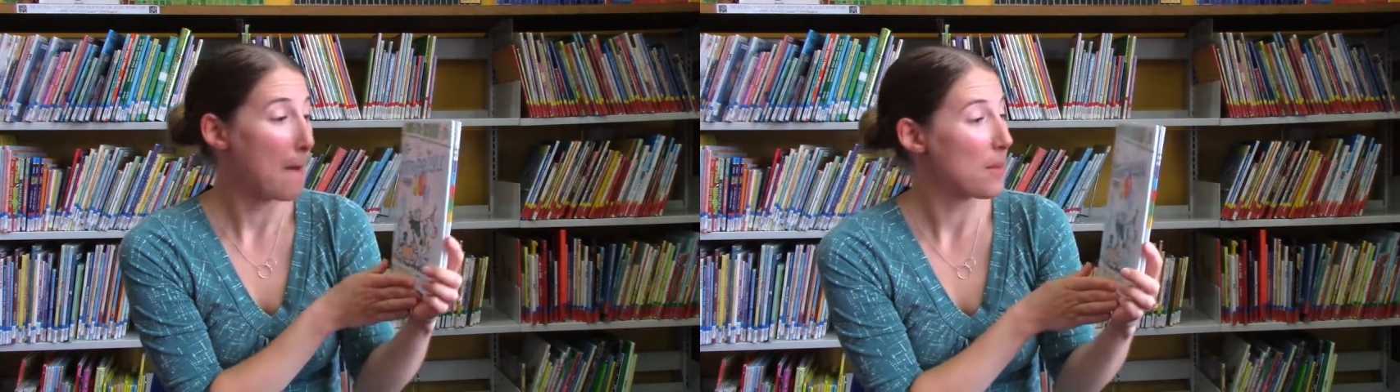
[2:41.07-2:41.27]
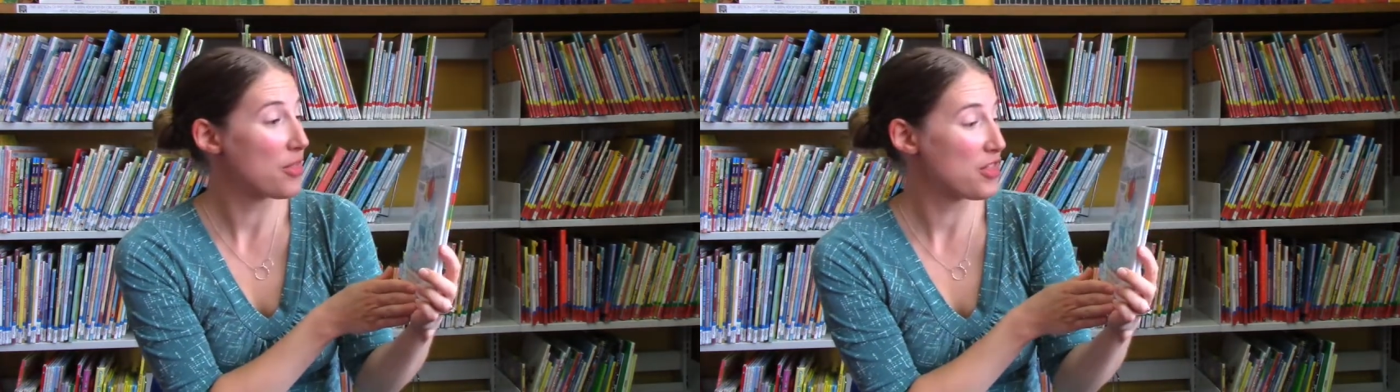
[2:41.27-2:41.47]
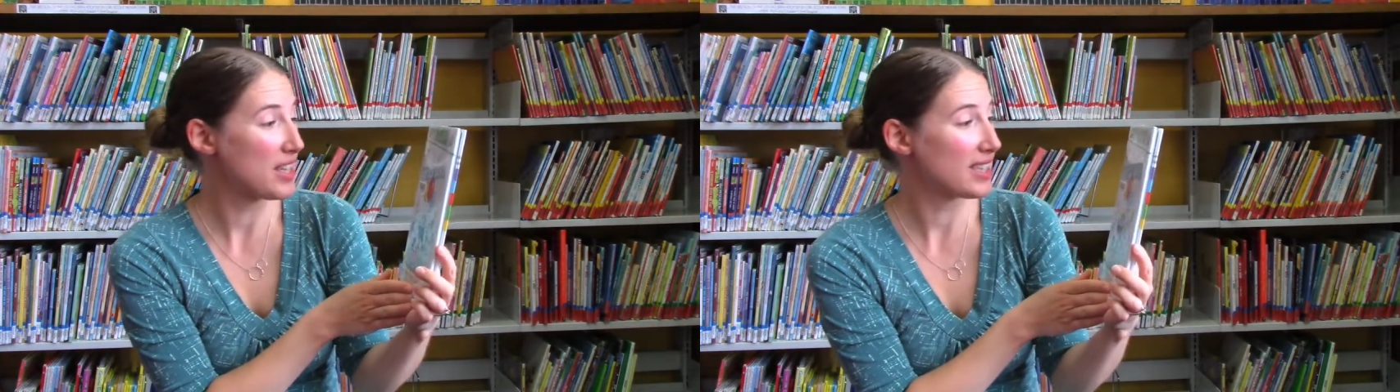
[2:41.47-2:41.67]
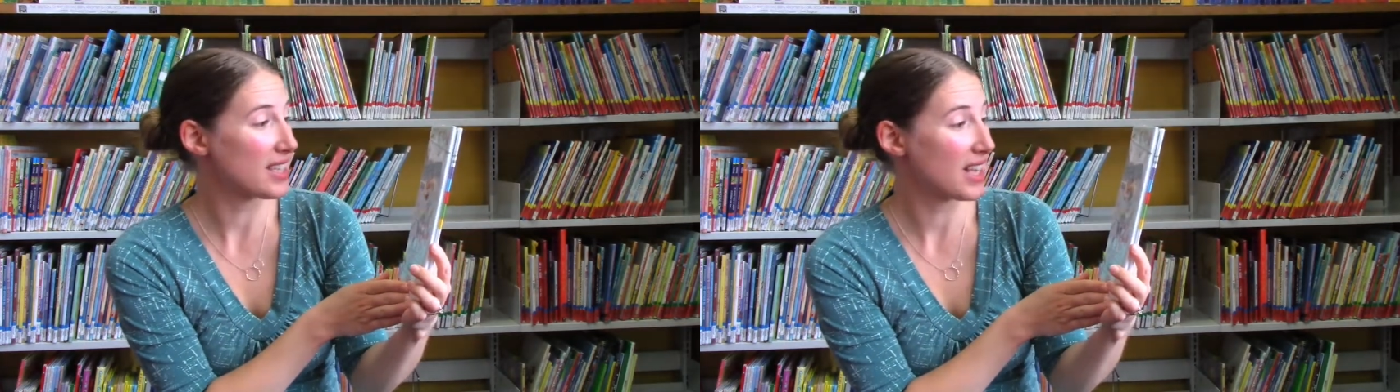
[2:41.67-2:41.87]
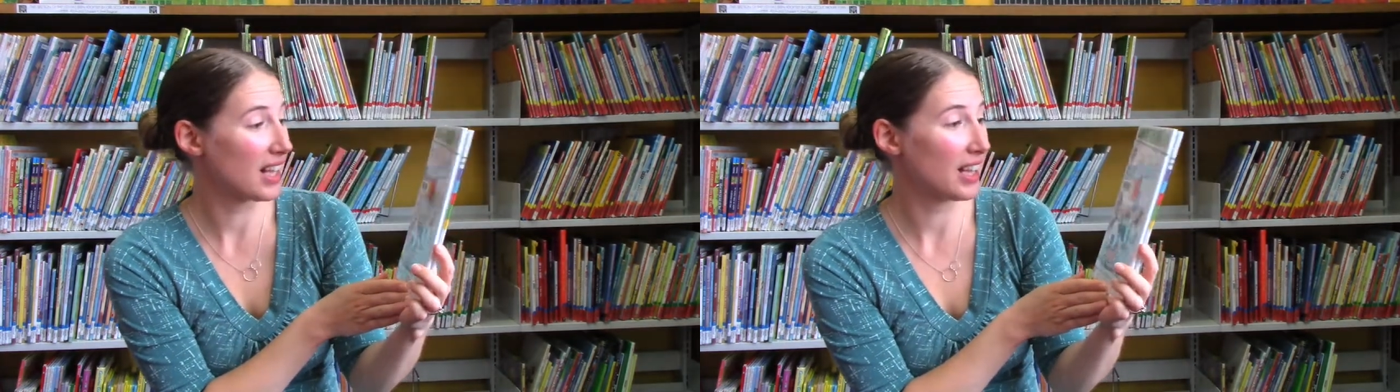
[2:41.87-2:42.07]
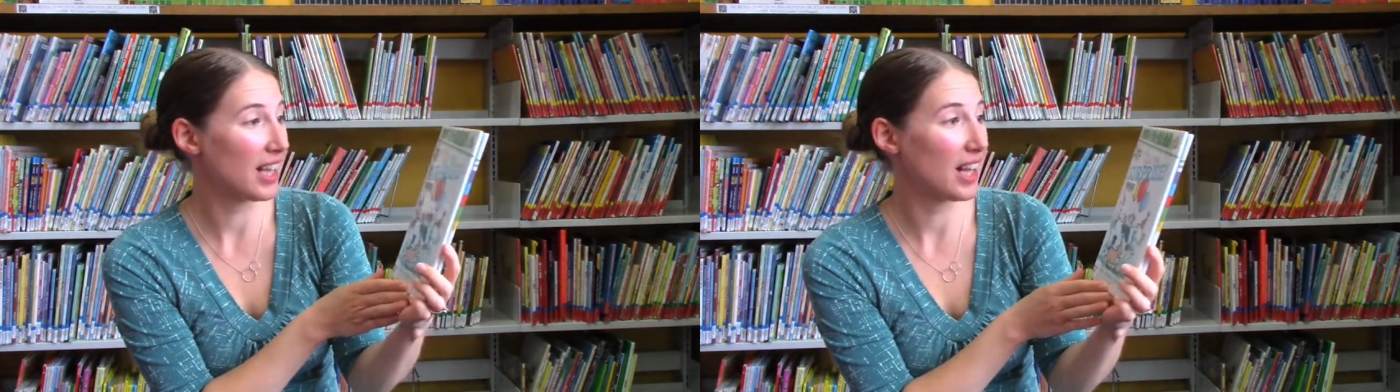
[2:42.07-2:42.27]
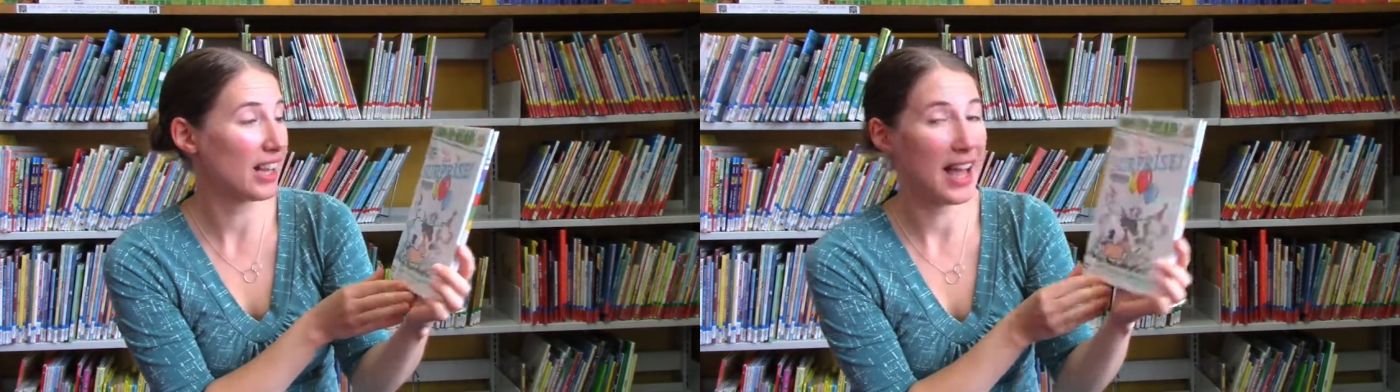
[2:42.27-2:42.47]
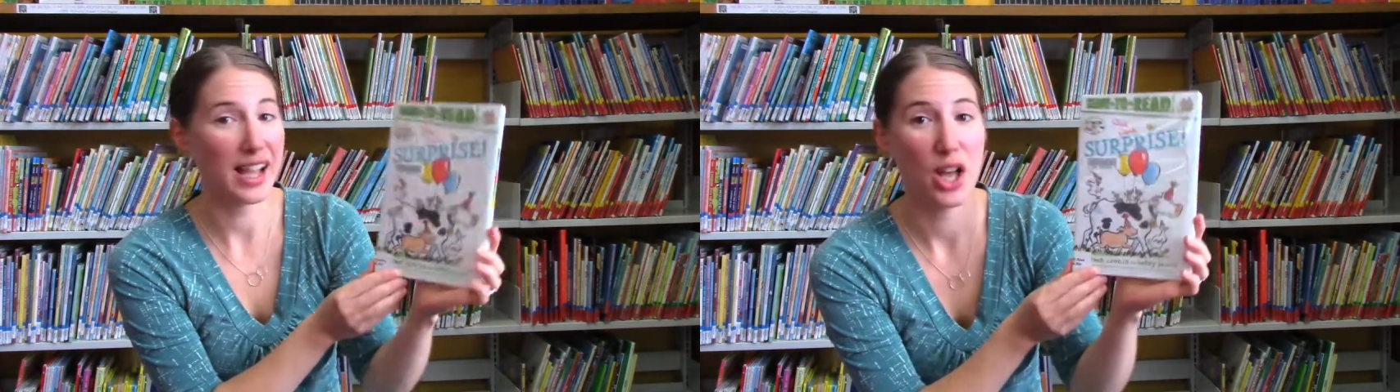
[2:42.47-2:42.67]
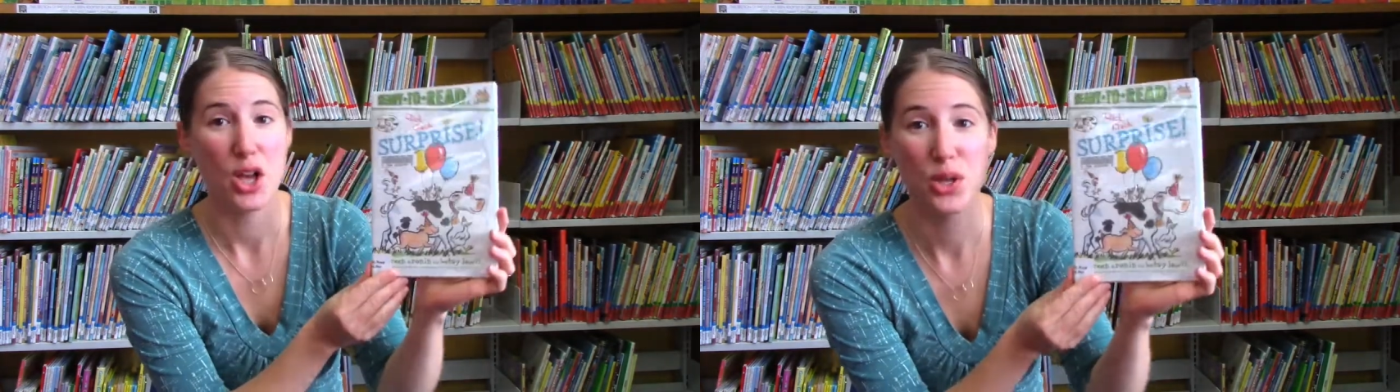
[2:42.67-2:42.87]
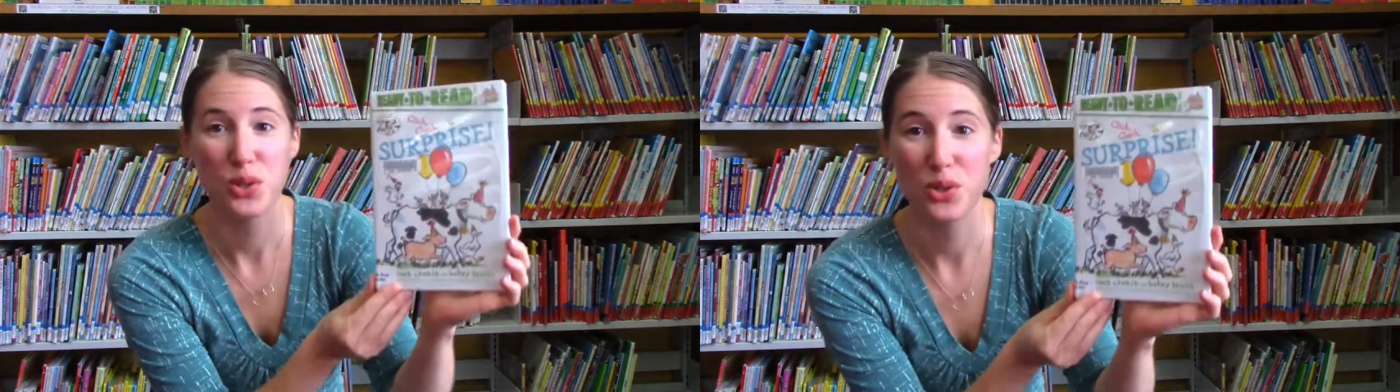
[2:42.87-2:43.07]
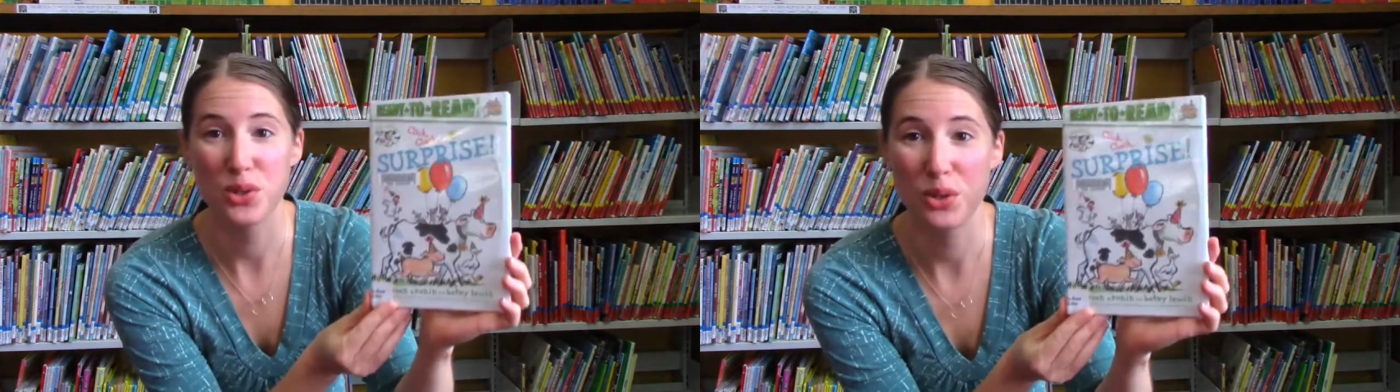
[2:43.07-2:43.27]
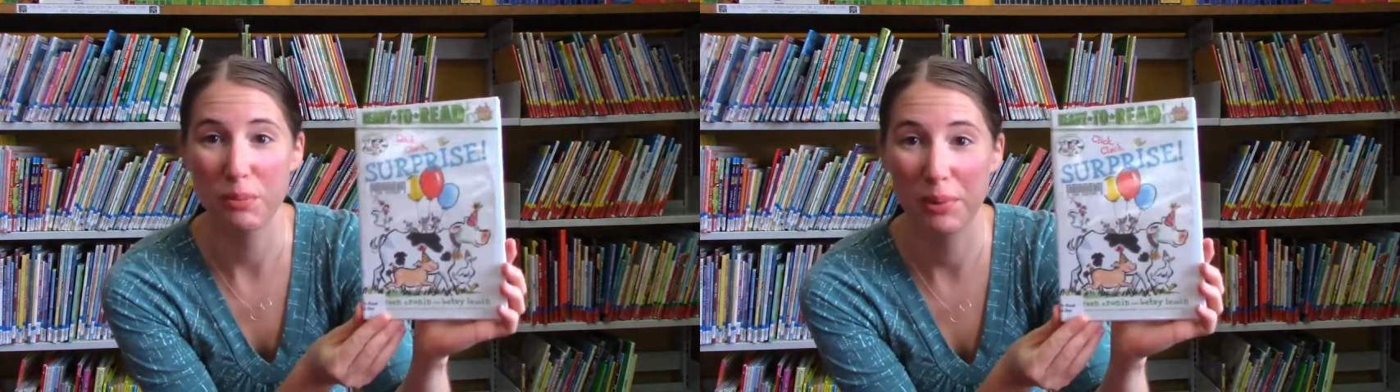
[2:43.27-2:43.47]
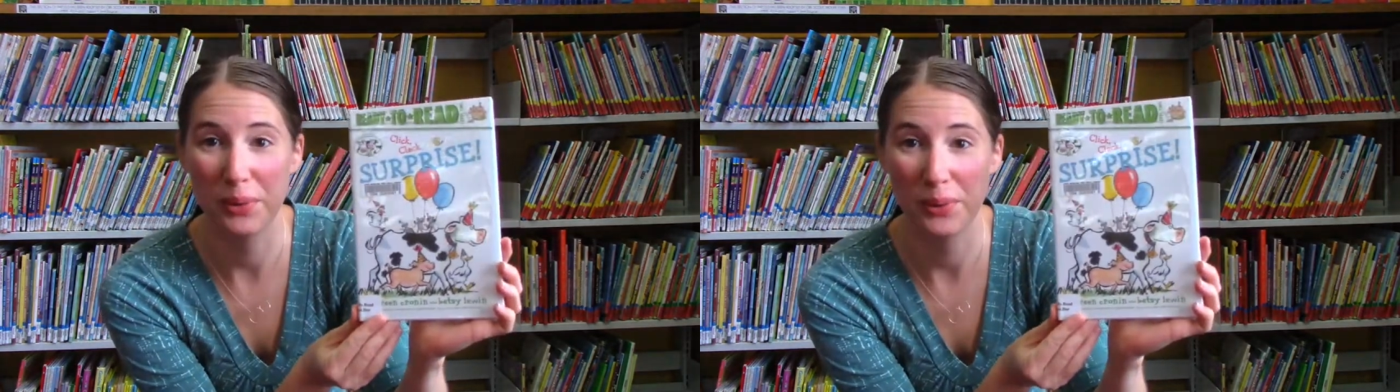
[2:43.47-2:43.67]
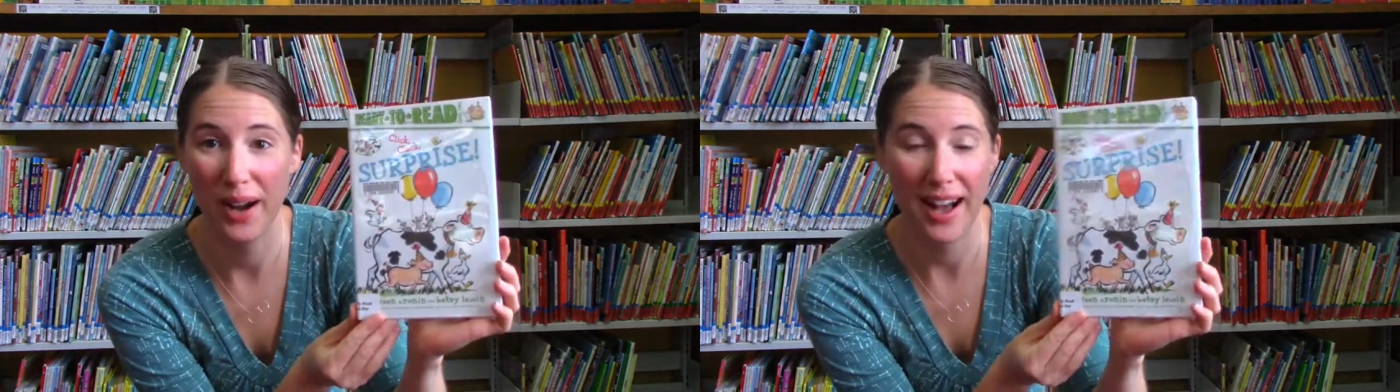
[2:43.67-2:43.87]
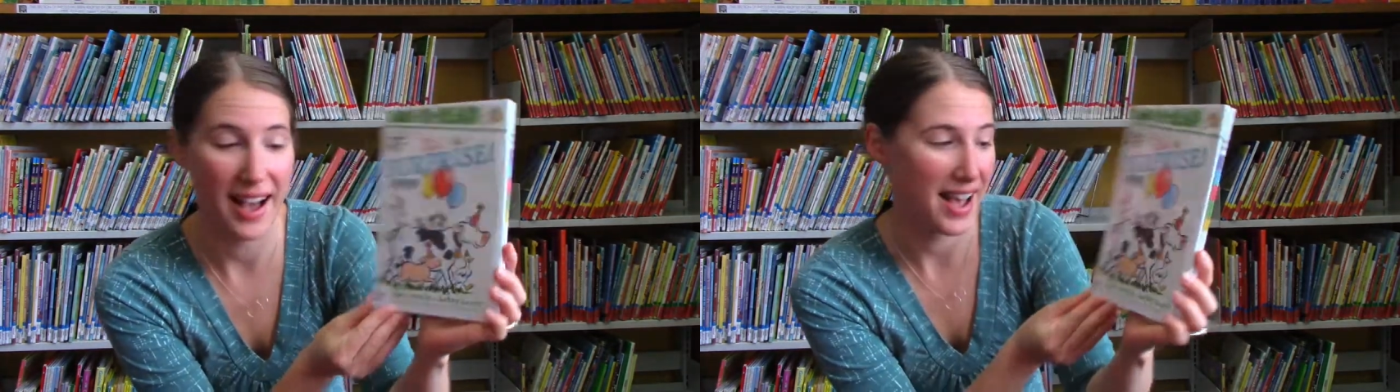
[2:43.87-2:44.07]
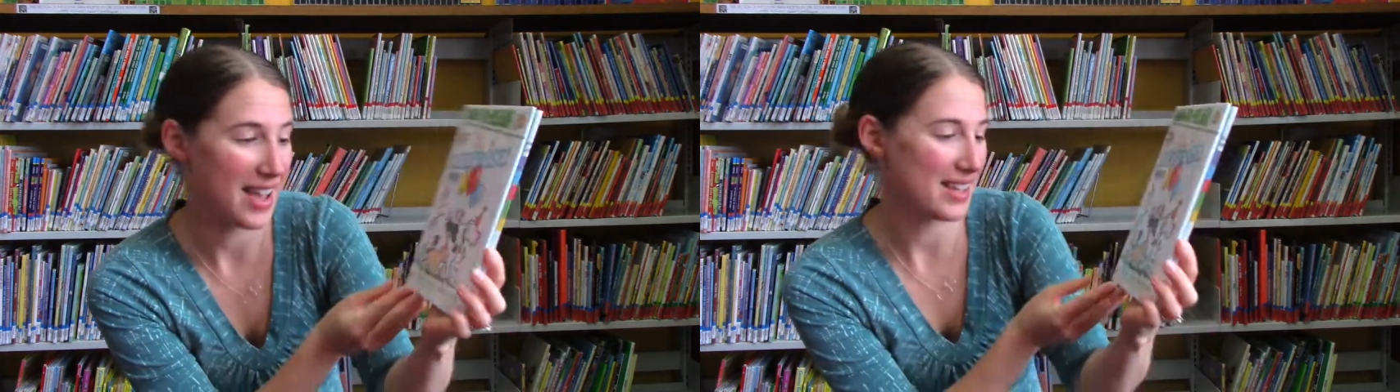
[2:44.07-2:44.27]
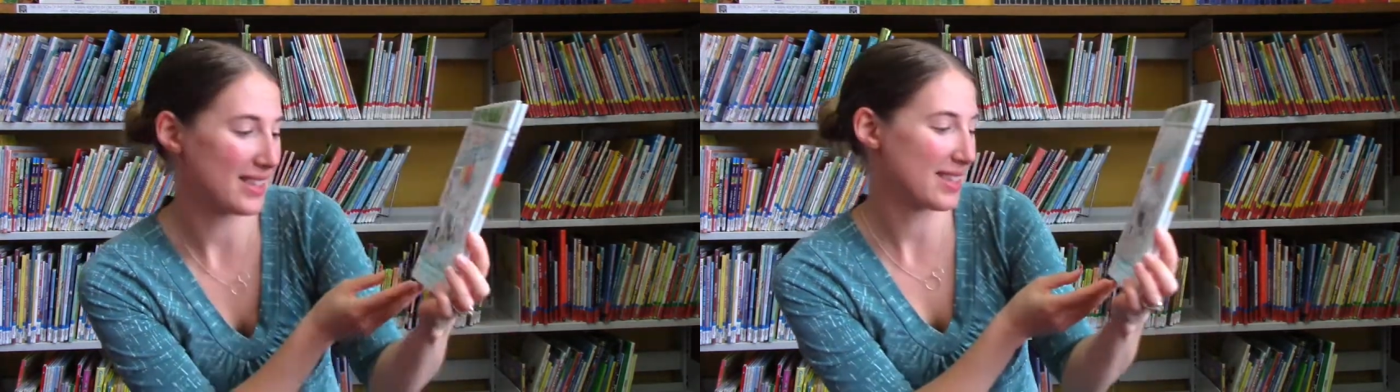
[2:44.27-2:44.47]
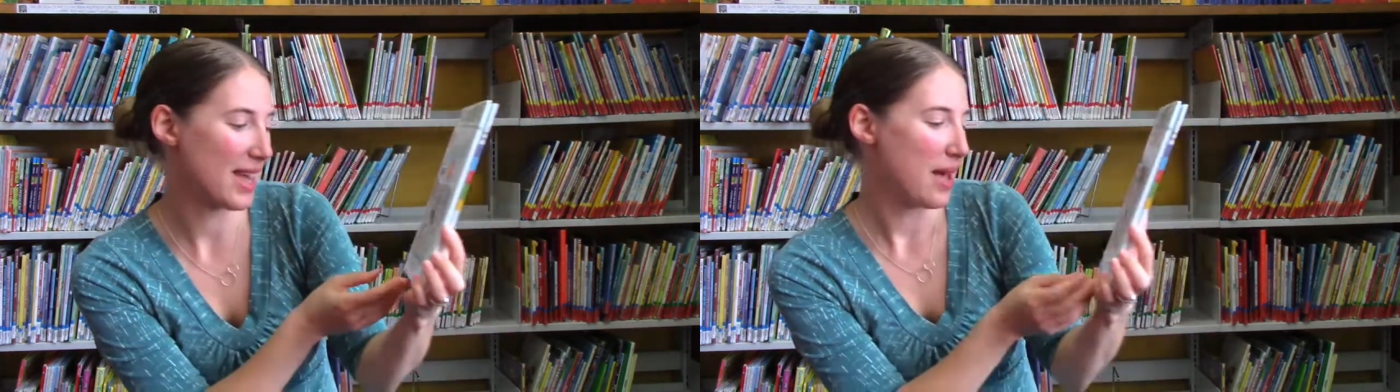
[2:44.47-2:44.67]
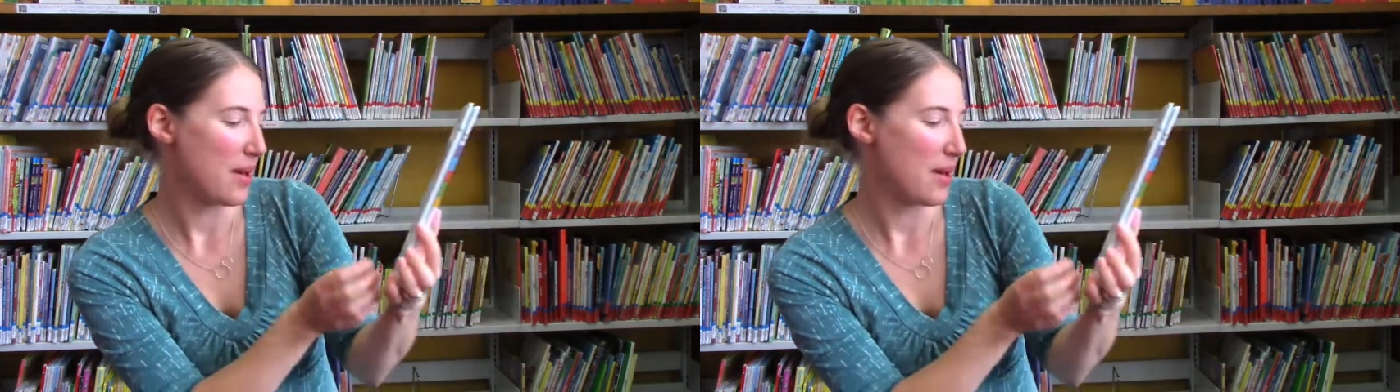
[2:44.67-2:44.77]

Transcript: but this is Click Clack Surprise